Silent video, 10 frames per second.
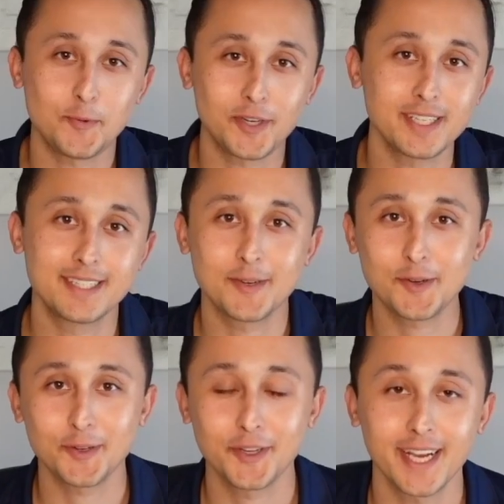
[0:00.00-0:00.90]
What is going
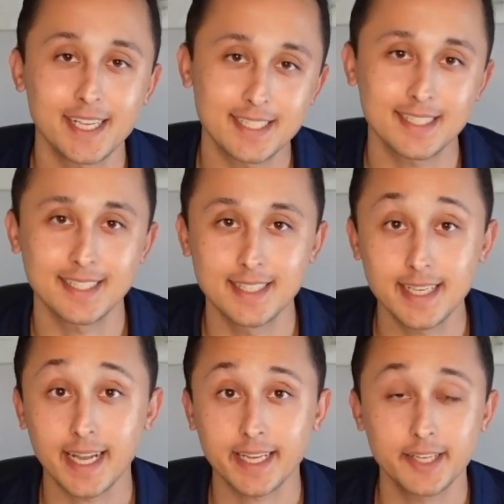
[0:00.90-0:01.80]
on you guys?
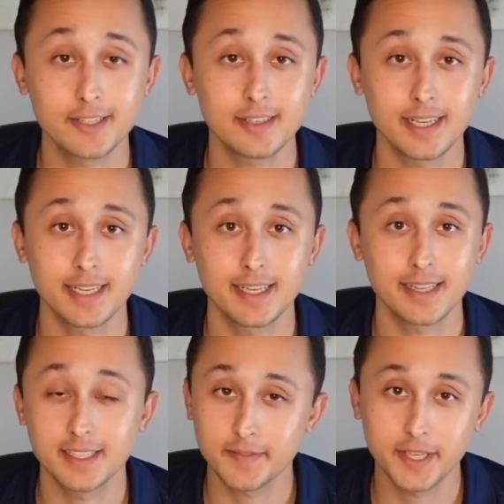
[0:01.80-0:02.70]
Zach here and in
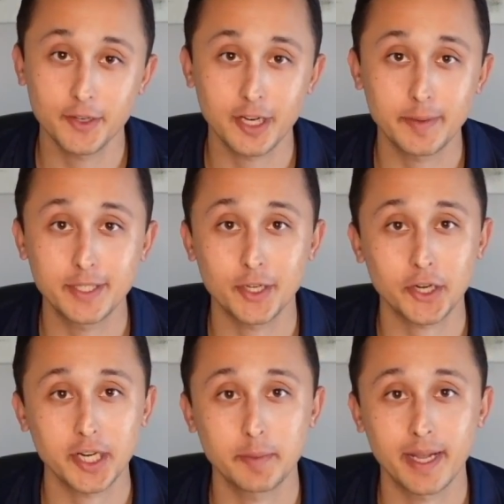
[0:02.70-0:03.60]
this video I'm going to be
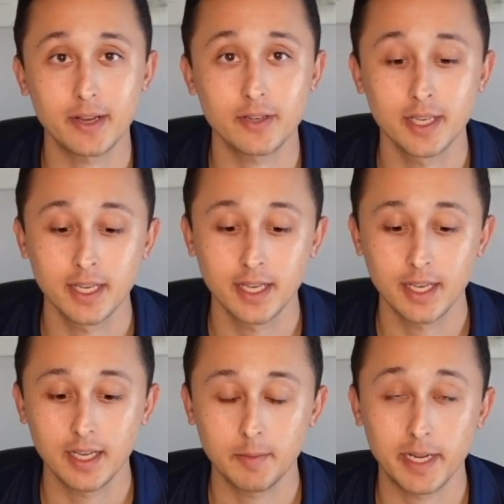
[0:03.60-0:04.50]
talking about
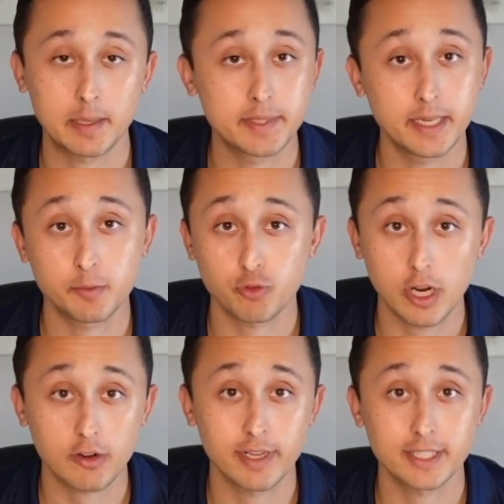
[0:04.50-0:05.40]
my updated
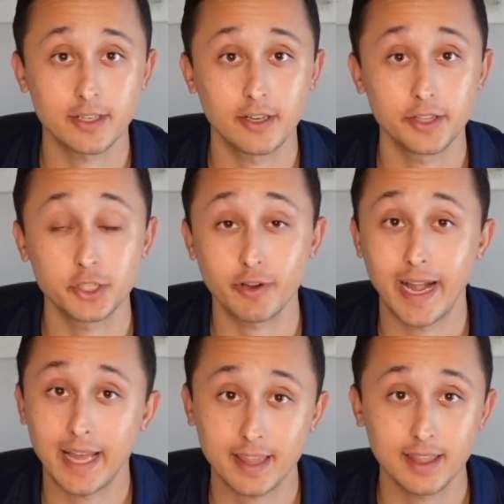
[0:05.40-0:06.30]
progress on the
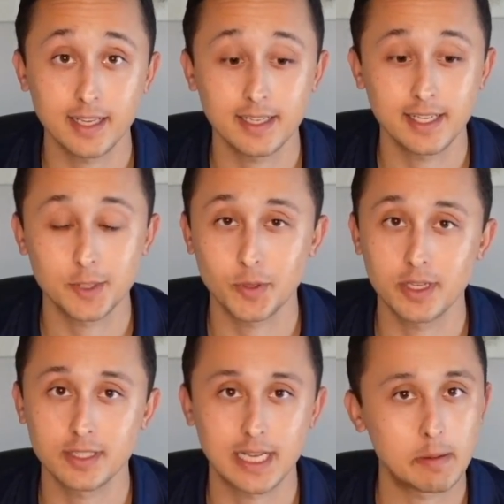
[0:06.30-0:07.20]
triathlon as well
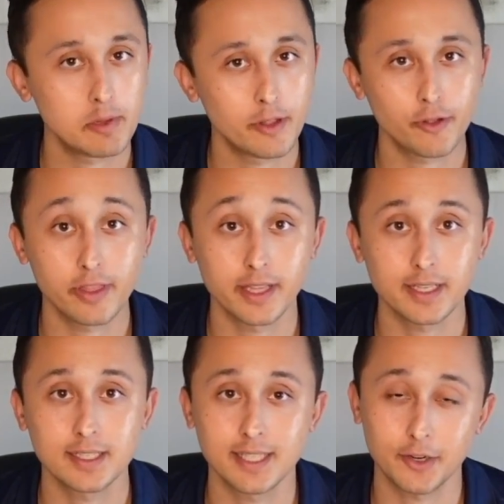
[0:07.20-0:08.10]
as a couple other
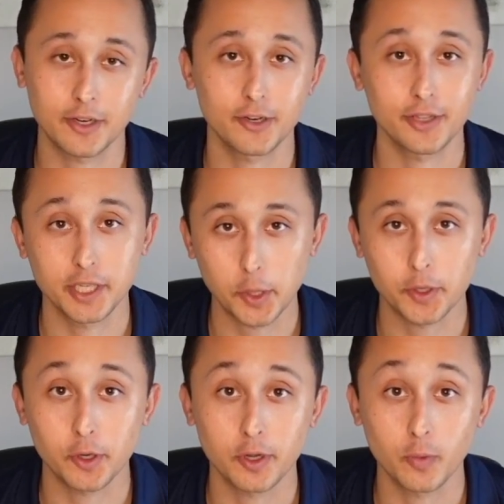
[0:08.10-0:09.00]
things that are currently
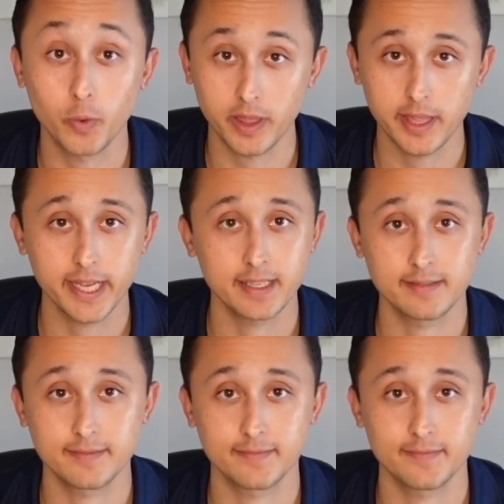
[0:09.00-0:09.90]
going on with that.
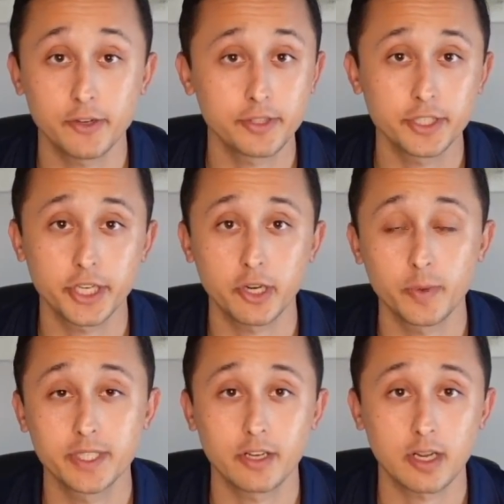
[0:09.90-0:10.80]
Here on this channel
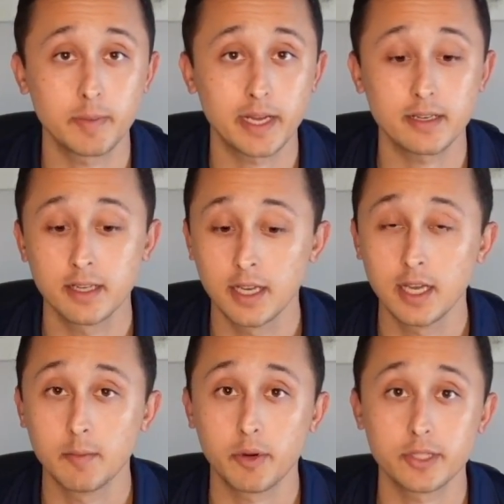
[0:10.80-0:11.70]
we talk about
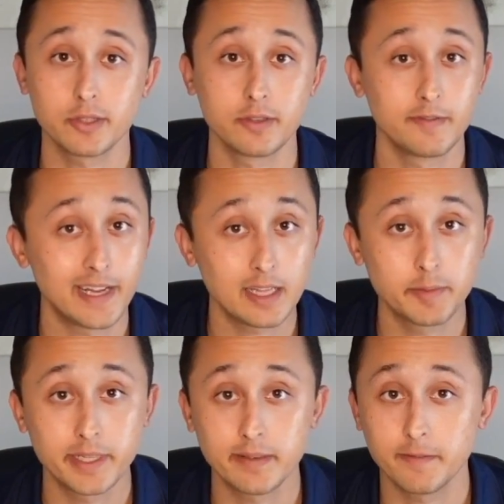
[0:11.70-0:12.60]
personal
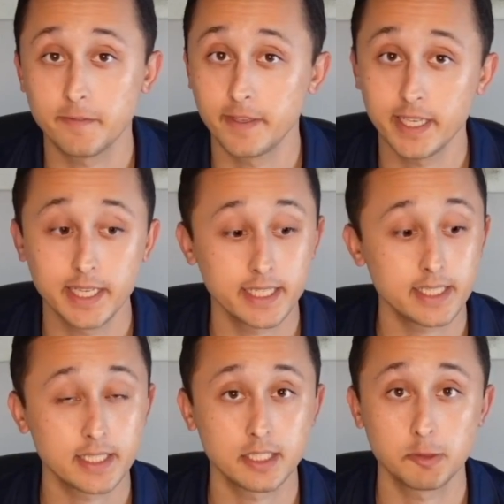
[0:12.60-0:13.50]
development, fitness,
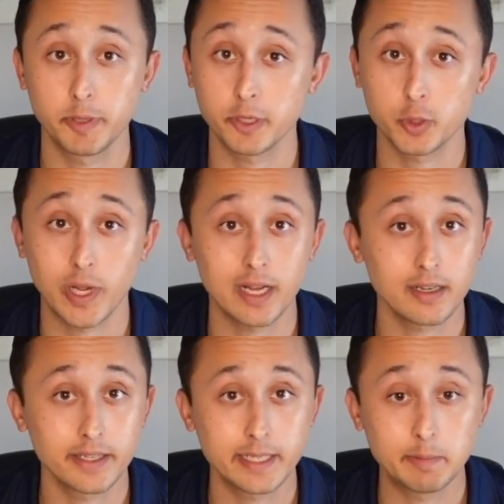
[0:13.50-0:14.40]

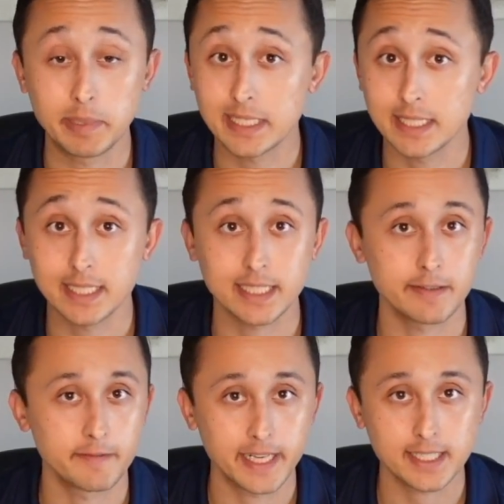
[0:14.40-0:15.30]
spirituality, business,
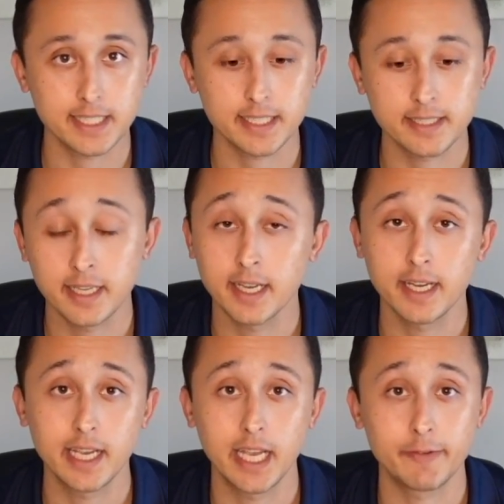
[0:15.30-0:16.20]
investing.
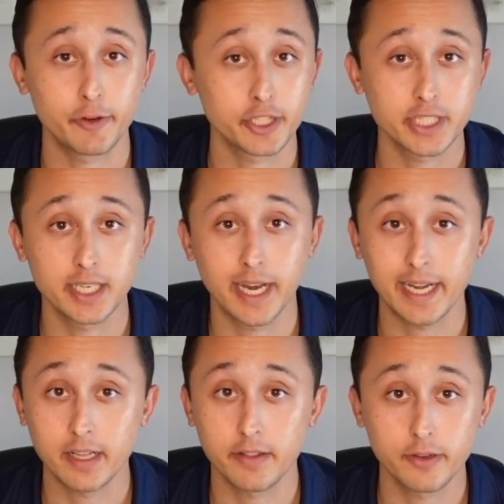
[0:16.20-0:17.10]
If you're interested in
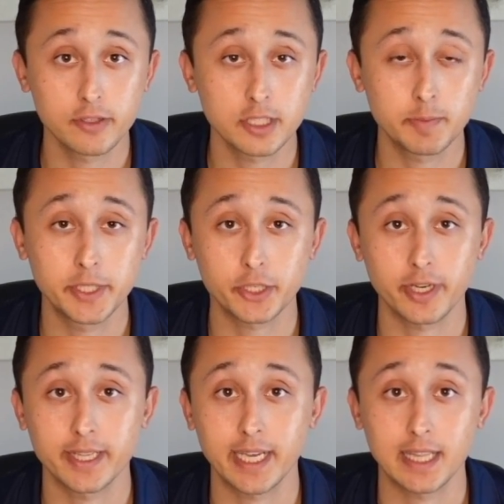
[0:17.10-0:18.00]
any of those be sure to
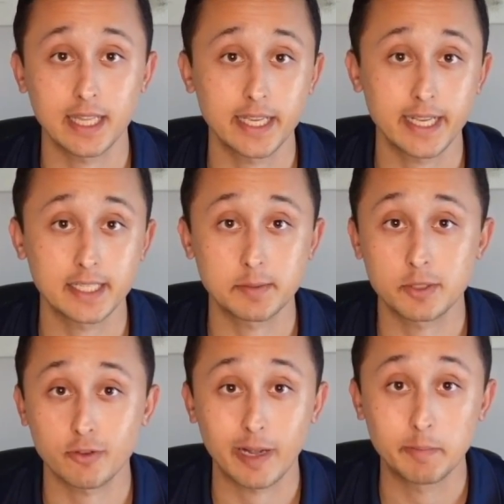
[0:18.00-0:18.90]
hit that like and
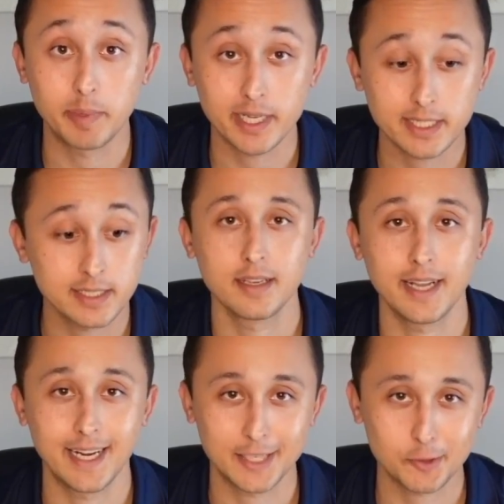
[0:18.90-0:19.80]
subscribe button
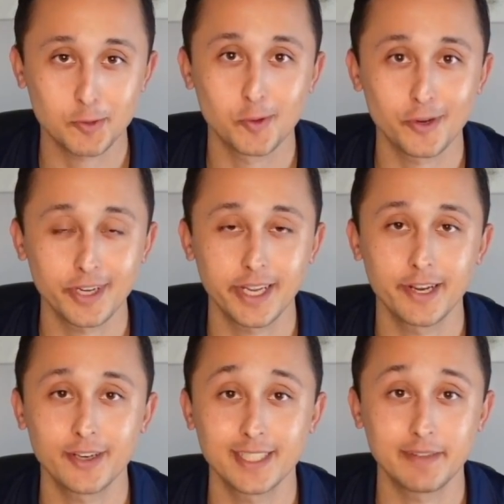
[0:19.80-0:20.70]
and as a reward
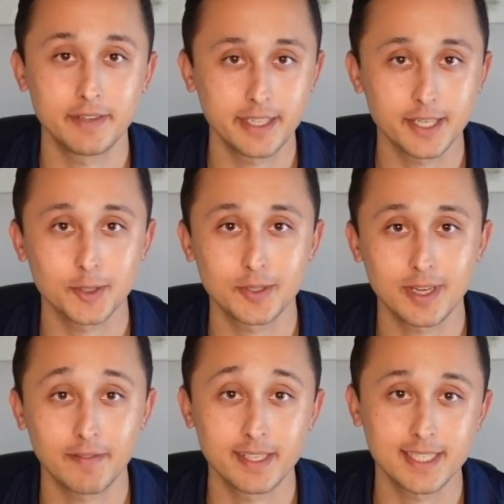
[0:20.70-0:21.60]
here is a video
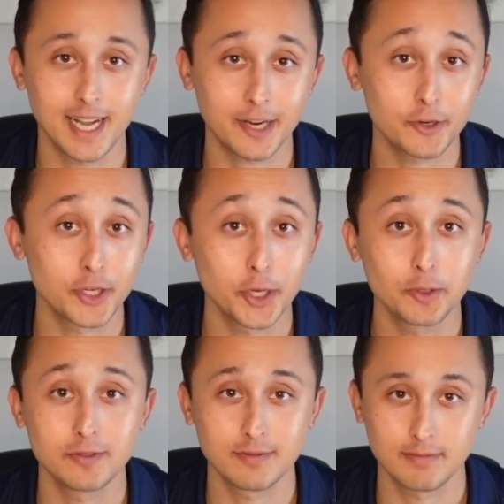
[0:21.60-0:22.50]
of the soccer
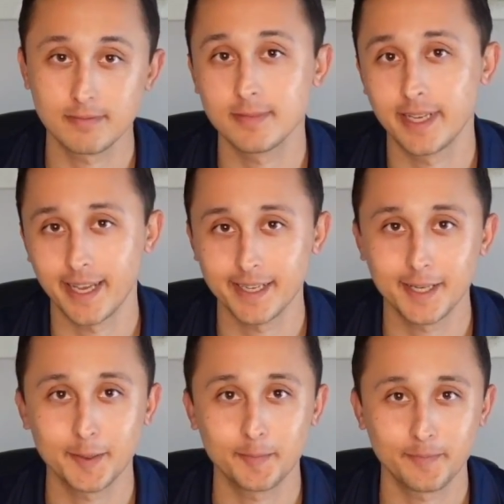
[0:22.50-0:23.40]
goat getting
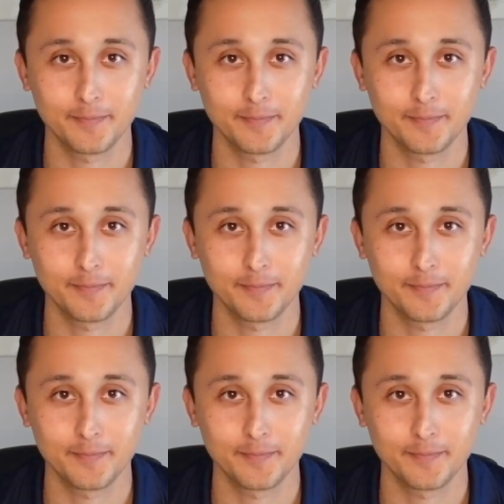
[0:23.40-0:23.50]
up.